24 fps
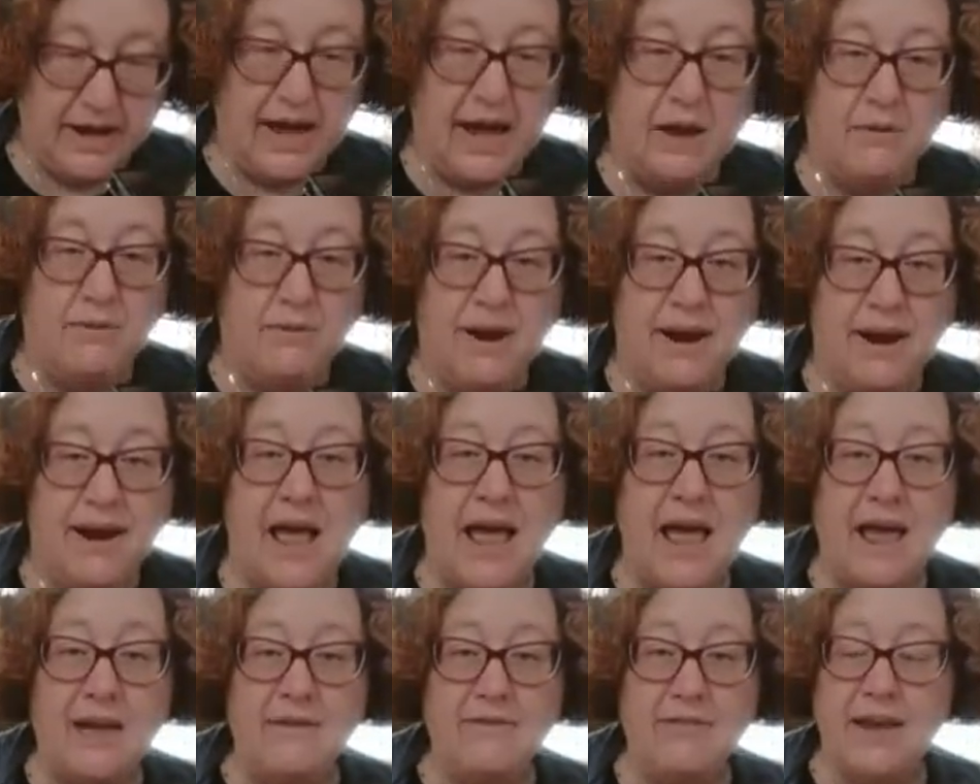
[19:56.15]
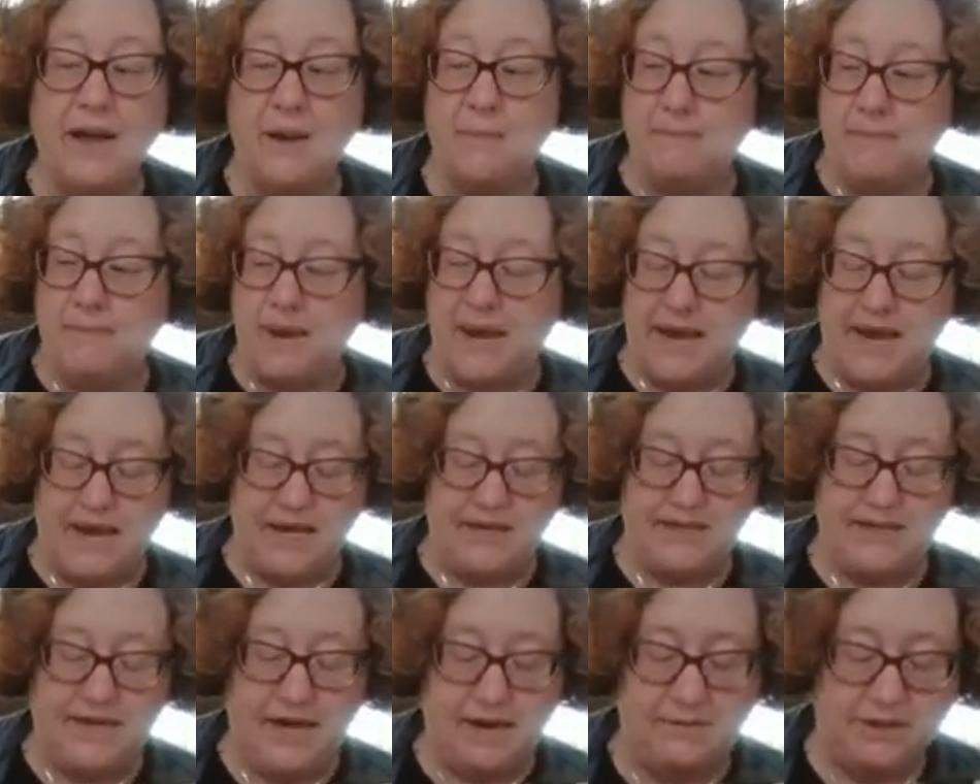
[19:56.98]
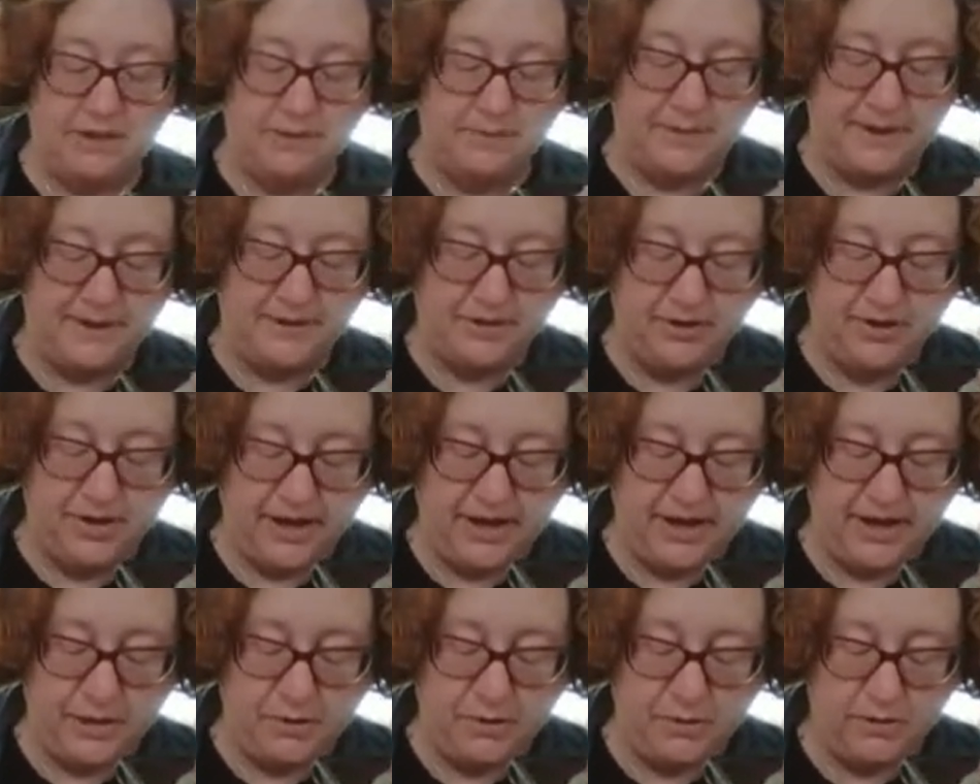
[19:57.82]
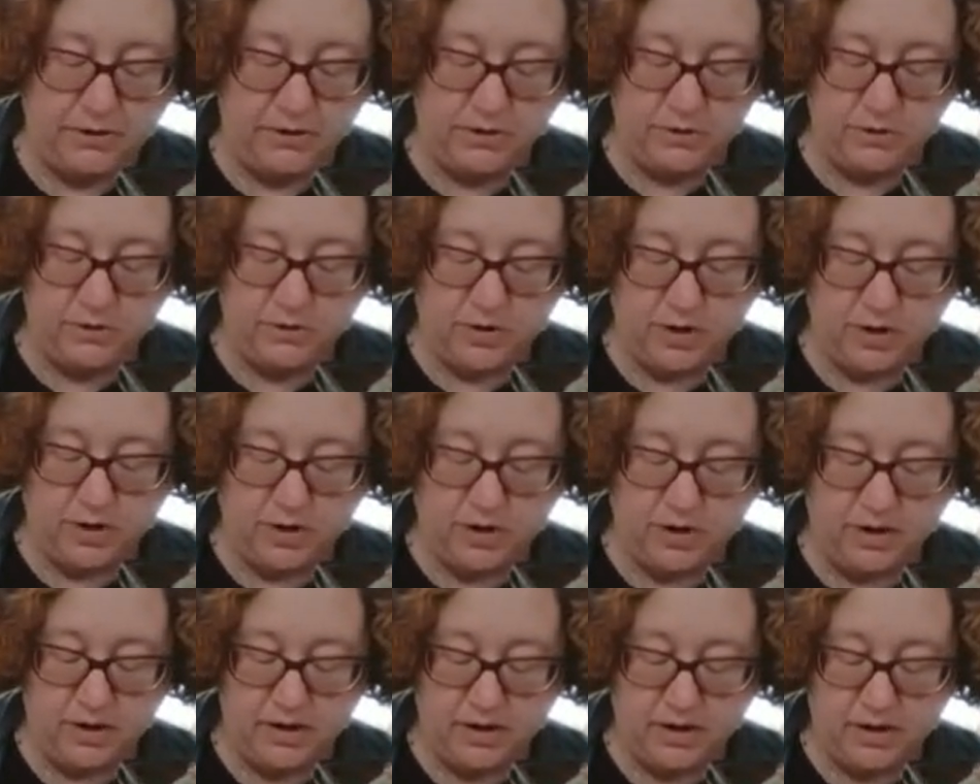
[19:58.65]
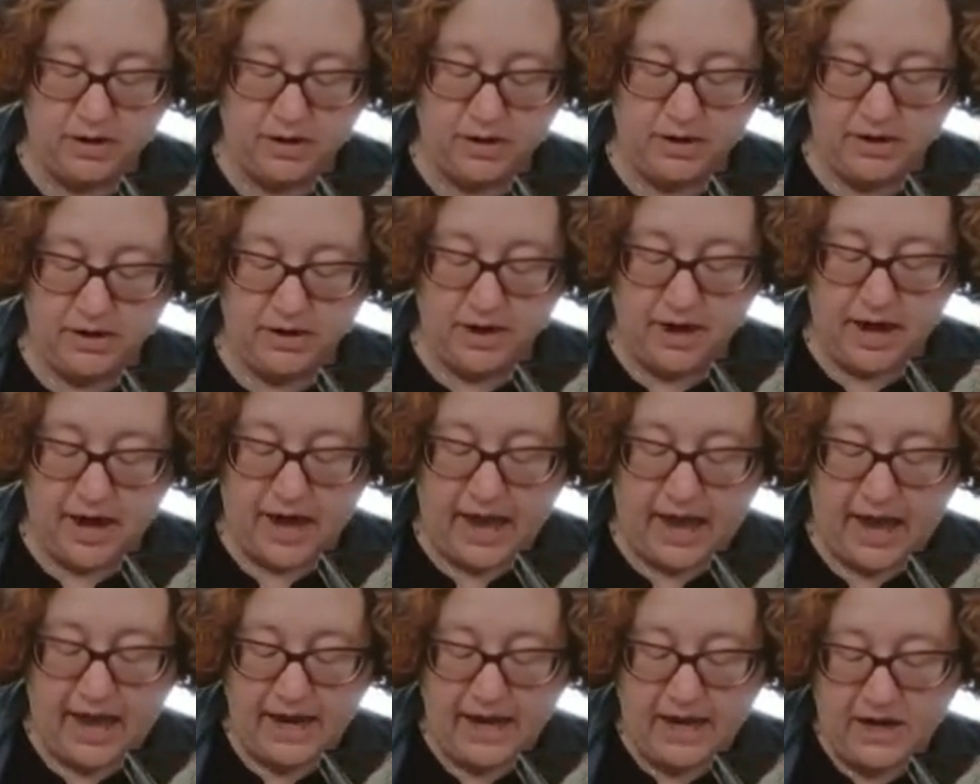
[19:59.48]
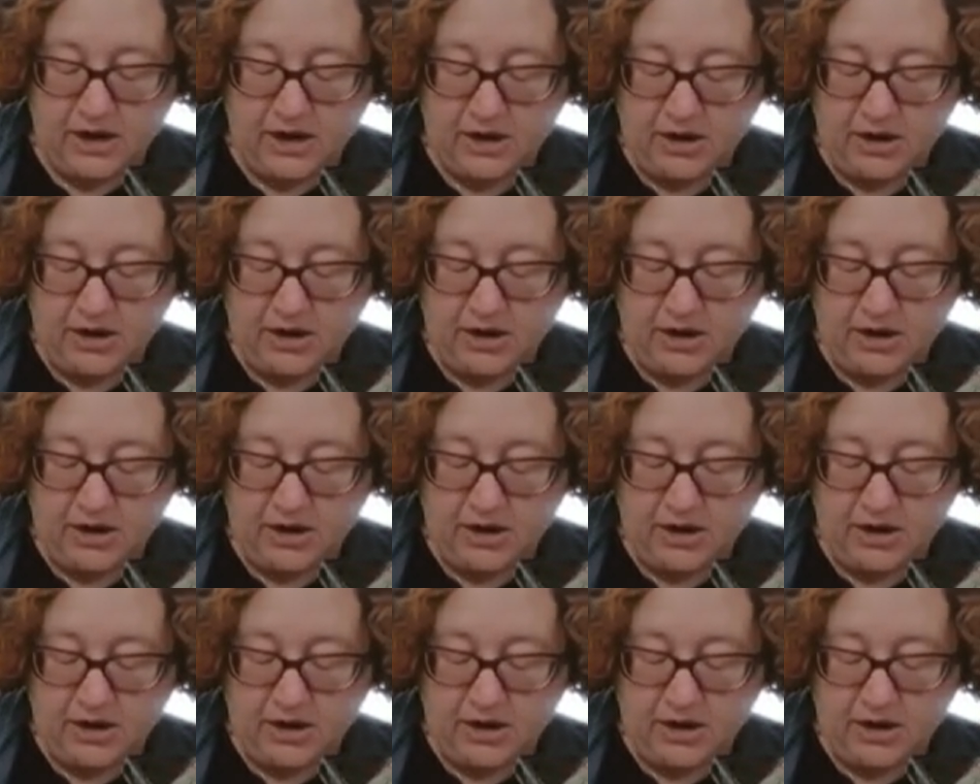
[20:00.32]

I have like a big tape dispenser, like the old school had in